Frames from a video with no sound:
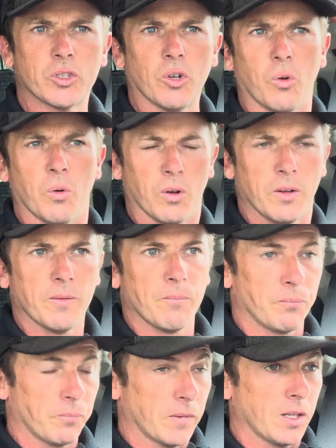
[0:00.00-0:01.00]
So
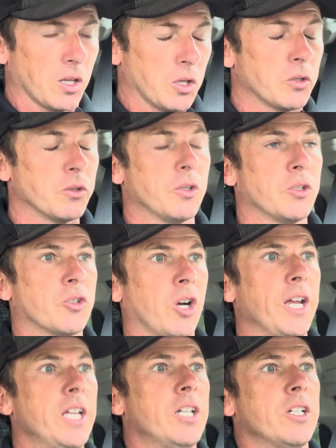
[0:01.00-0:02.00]

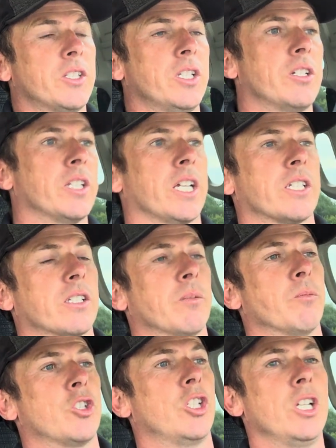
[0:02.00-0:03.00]
try and consider that the
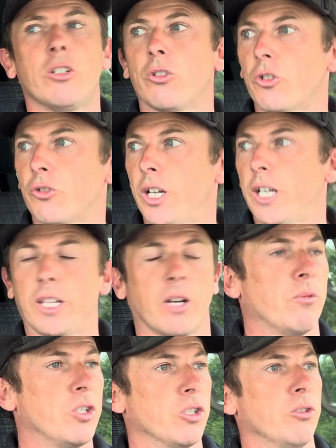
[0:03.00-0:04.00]
machine control training that
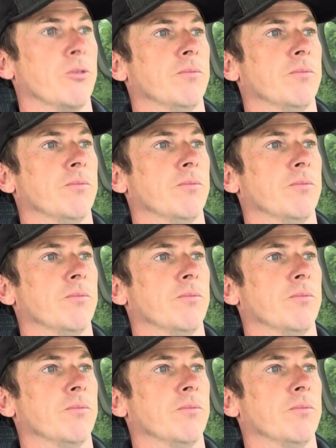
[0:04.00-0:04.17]
we do